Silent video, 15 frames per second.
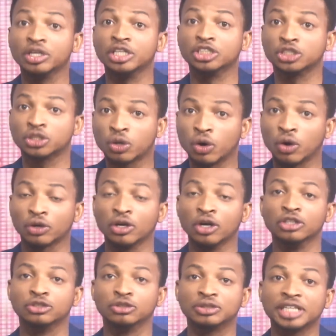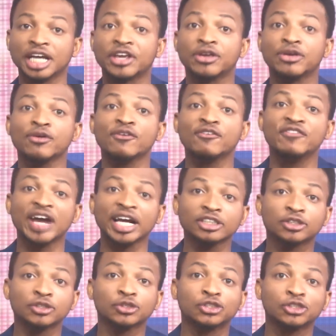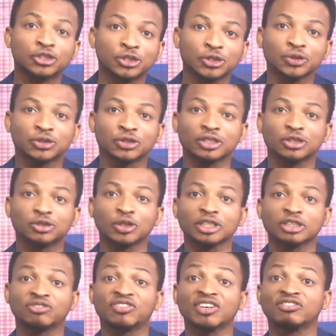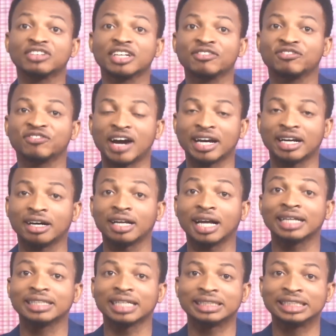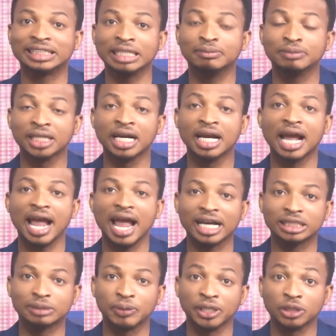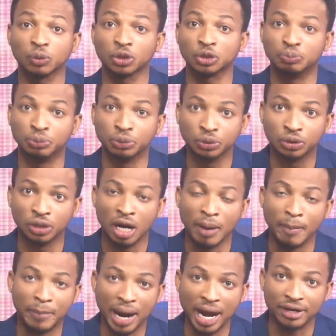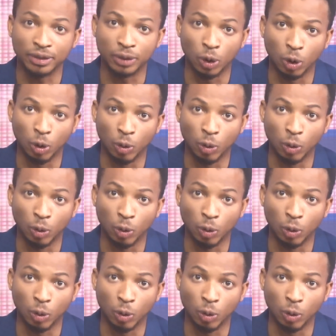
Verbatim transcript: scored to take Juventus through to the 2015 final at their team's expense, was booed by the home